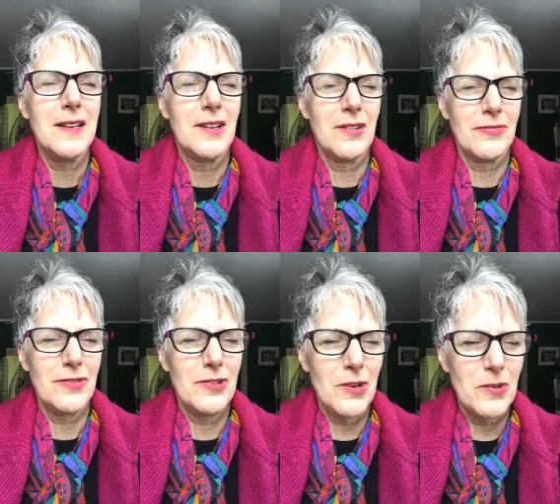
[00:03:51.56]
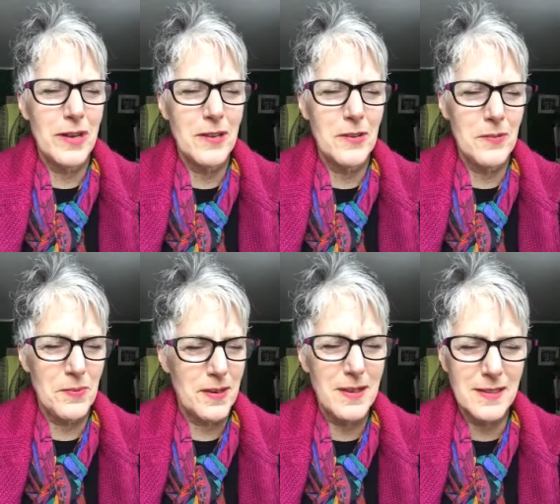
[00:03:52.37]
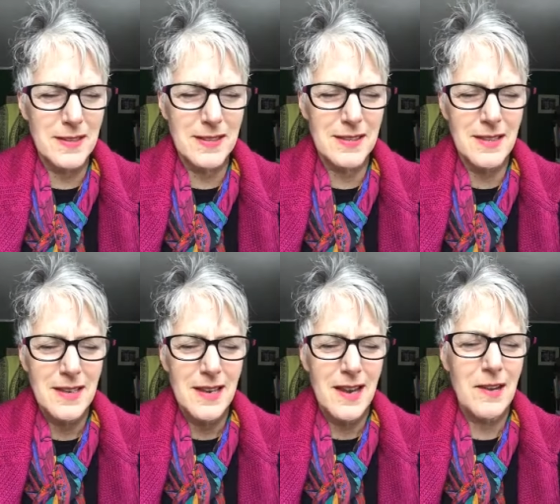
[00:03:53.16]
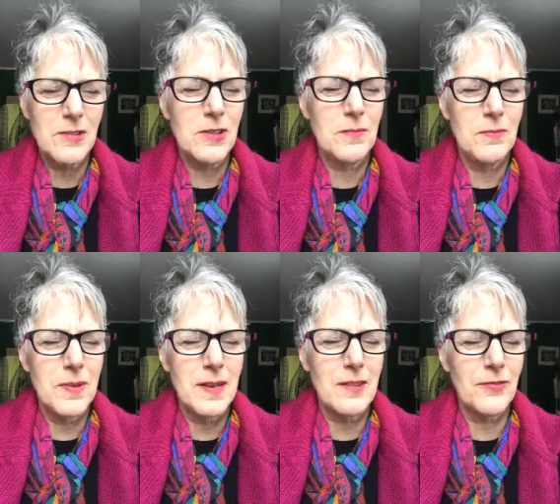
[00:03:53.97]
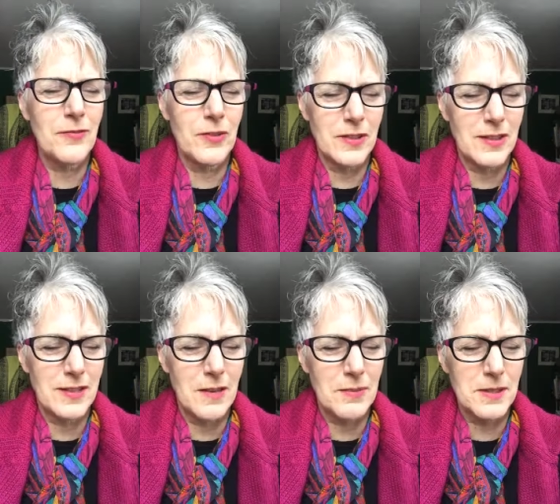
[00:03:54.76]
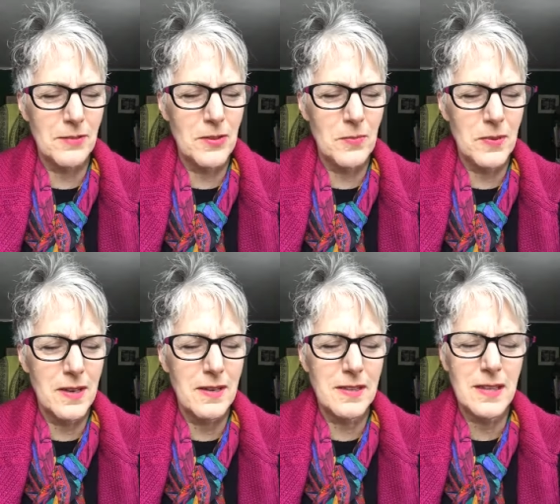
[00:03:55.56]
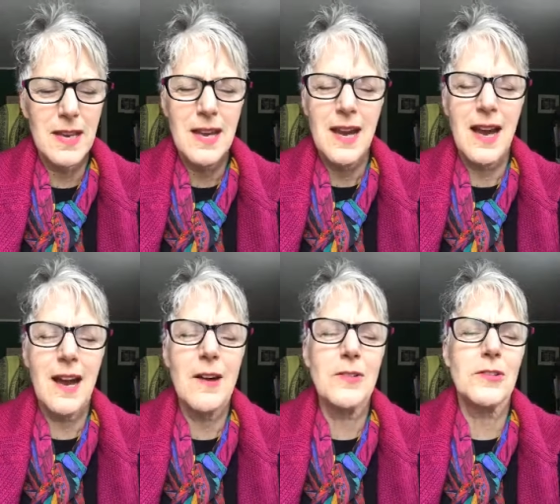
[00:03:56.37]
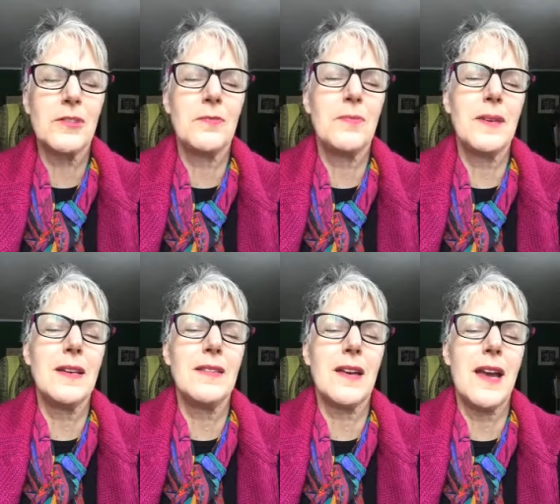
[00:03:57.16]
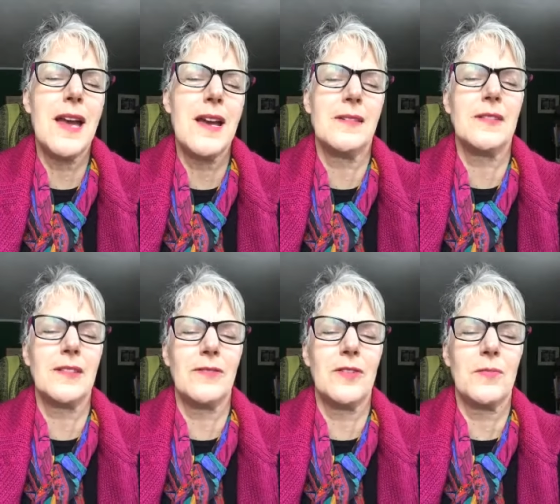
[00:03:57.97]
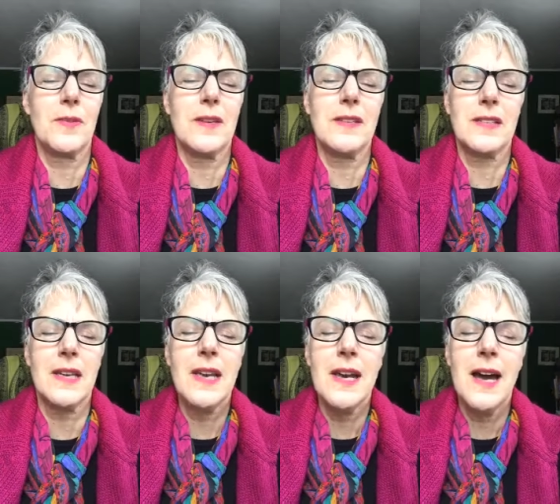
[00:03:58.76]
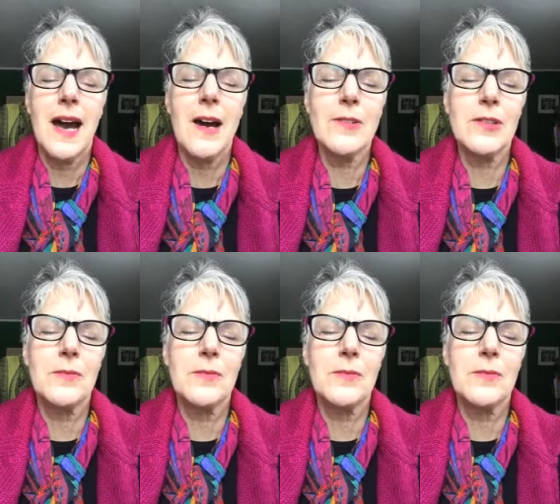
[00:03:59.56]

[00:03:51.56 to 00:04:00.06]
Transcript: of knowing your peace, how to be the footsteps of your peace, how to be the hands of your peace, how to